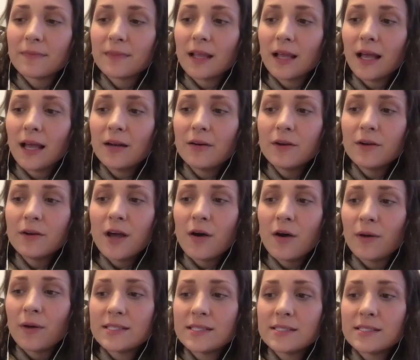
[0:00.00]
i don't know
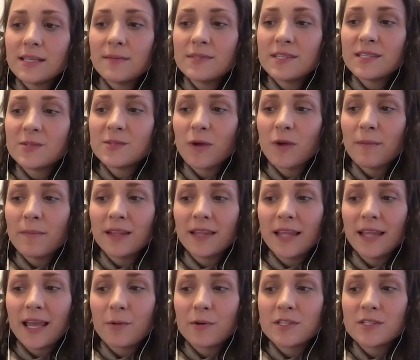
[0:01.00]
it seems as women
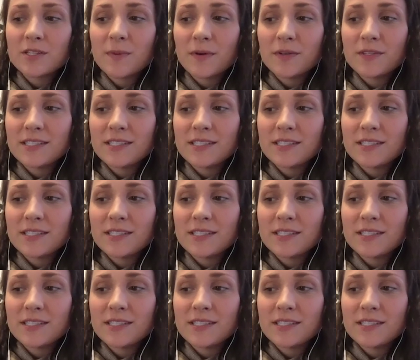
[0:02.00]
like we're supposed